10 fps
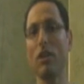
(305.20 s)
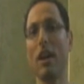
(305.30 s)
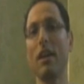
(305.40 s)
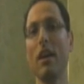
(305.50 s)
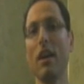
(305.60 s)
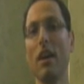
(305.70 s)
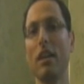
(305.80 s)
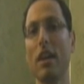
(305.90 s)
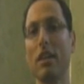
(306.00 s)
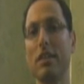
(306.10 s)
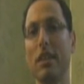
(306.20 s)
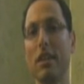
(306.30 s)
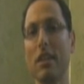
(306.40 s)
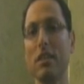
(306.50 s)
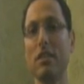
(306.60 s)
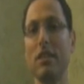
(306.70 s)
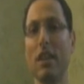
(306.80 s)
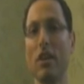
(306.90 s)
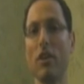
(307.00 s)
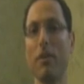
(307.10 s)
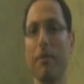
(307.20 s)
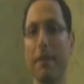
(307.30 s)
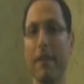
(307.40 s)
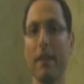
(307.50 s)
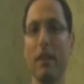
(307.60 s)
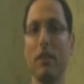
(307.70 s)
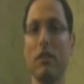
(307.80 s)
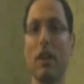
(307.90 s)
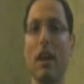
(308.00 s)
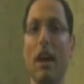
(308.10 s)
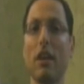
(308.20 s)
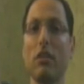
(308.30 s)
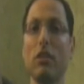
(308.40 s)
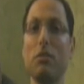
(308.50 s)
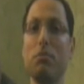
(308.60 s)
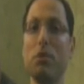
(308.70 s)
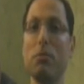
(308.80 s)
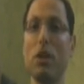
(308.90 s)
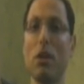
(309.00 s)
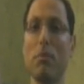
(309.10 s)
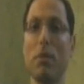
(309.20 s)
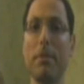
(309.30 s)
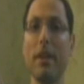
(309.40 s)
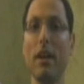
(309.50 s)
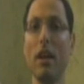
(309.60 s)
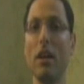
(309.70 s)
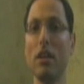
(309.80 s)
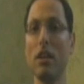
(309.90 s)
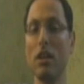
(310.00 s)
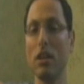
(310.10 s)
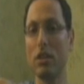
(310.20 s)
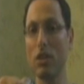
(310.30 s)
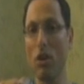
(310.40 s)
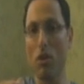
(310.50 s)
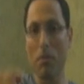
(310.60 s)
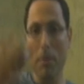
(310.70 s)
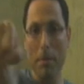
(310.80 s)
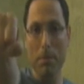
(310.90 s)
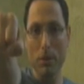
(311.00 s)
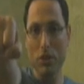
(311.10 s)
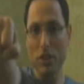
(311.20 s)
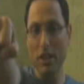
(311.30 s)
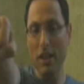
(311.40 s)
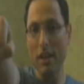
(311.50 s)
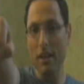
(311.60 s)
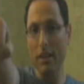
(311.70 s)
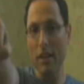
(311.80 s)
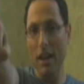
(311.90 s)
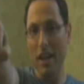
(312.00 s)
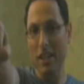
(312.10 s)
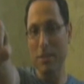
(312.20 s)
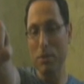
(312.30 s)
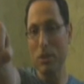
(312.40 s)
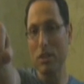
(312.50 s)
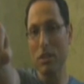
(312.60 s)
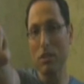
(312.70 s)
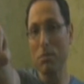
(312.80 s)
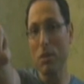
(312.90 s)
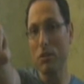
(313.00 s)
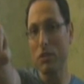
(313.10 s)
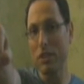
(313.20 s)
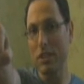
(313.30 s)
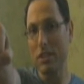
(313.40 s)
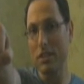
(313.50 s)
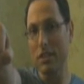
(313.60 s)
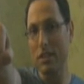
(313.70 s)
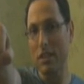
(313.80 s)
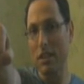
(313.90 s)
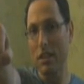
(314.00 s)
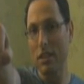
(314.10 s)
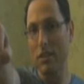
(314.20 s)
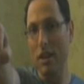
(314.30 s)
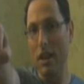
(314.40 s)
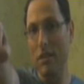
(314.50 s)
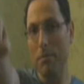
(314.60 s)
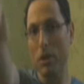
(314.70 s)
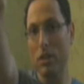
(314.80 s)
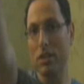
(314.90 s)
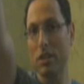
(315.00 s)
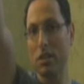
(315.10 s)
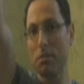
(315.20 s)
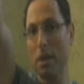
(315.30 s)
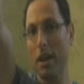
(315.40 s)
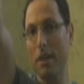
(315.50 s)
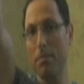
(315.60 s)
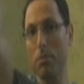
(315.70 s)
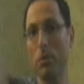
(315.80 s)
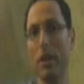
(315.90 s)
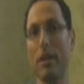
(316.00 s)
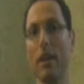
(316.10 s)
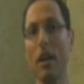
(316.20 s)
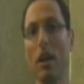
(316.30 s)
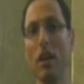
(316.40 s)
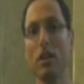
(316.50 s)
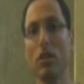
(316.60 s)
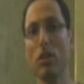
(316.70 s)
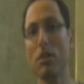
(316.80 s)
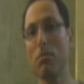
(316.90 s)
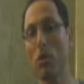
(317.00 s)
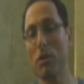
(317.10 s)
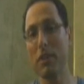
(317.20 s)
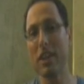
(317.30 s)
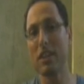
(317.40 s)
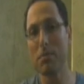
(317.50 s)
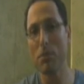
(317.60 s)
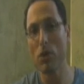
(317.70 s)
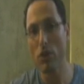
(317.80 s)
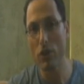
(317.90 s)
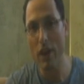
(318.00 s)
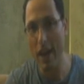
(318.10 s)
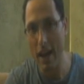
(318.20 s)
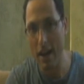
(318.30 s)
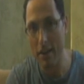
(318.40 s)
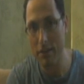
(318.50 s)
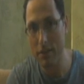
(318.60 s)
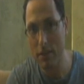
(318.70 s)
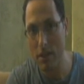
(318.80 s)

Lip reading: Okay? Now let's take another scenario. Okay? I can only bring my arm up here. So, by punching here, I experience a little bit of resistance. Okay? Because this is my end point. So, the more flexibility you have,